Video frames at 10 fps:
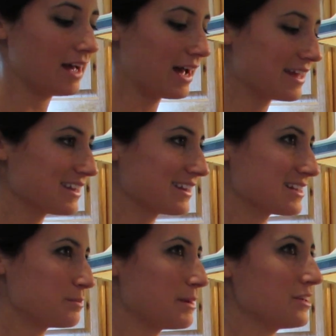I think
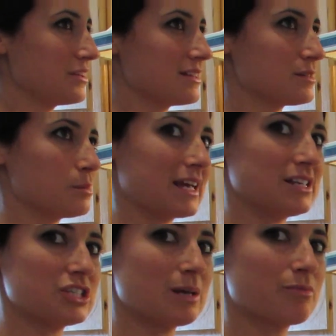that's better than the spaghetti
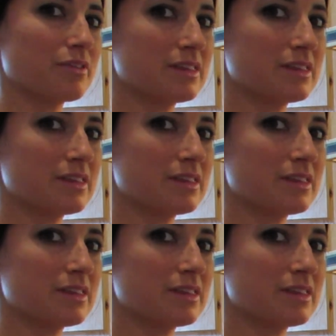shape for